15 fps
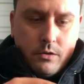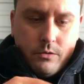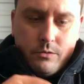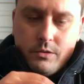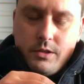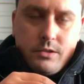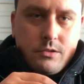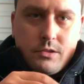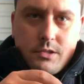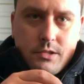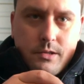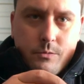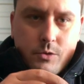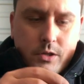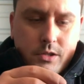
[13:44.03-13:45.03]
Well, these are the
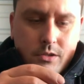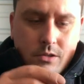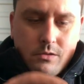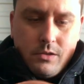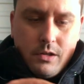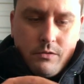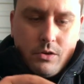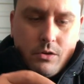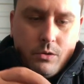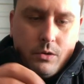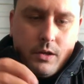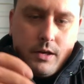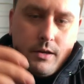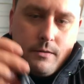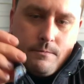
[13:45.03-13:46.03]
same way. You don't give it a whole
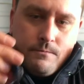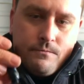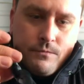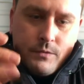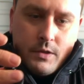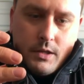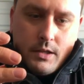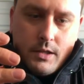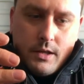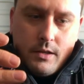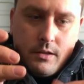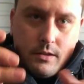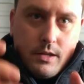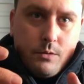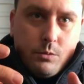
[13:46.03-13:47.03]
lot and they,
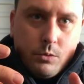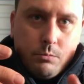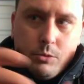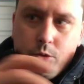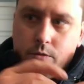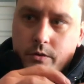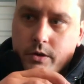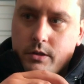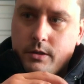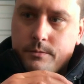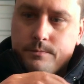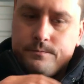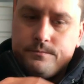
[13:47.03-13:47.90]
they will move on you.